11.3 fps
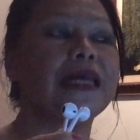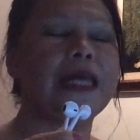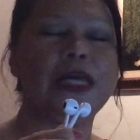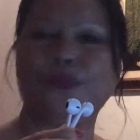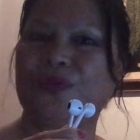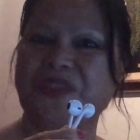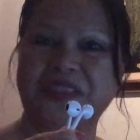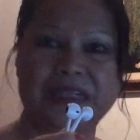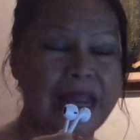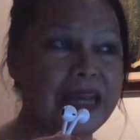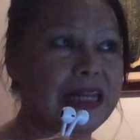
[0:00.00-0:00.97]
It was
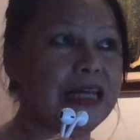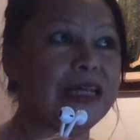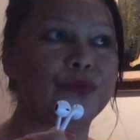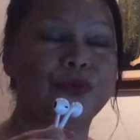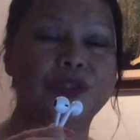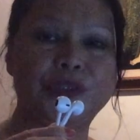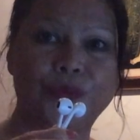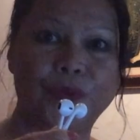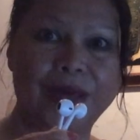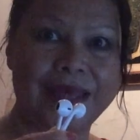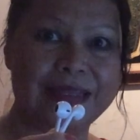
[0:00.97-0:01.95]
raining, it was
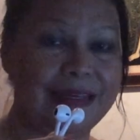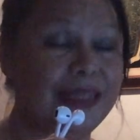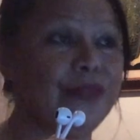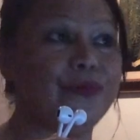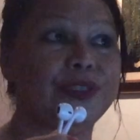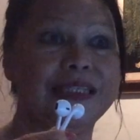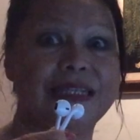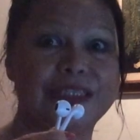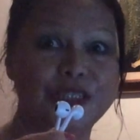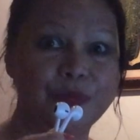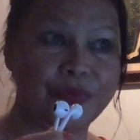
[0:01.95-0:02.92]
wet, it was
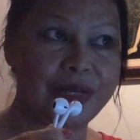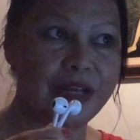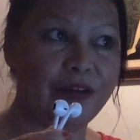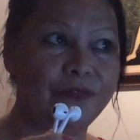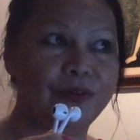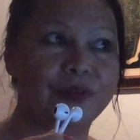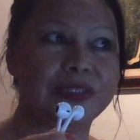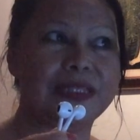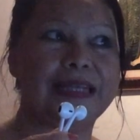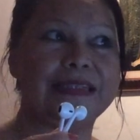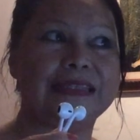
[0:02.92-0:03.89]
still spring, of course.
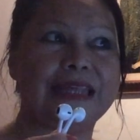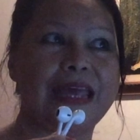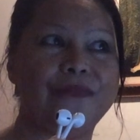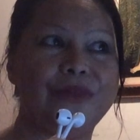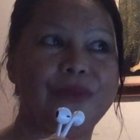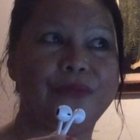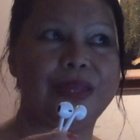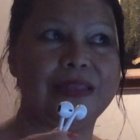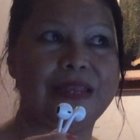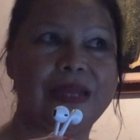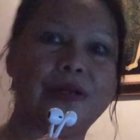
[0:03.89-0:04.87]
Let's say we
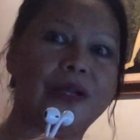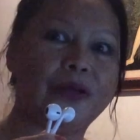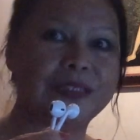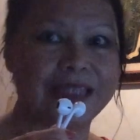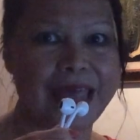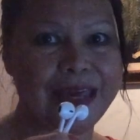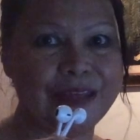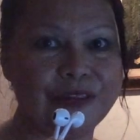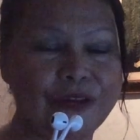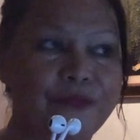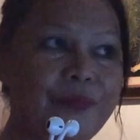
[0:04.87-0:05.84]
went there around
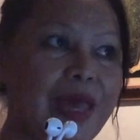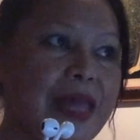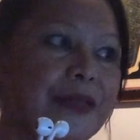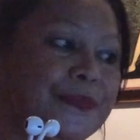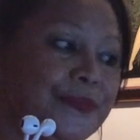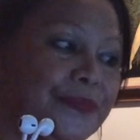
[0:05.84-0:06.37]
8th of May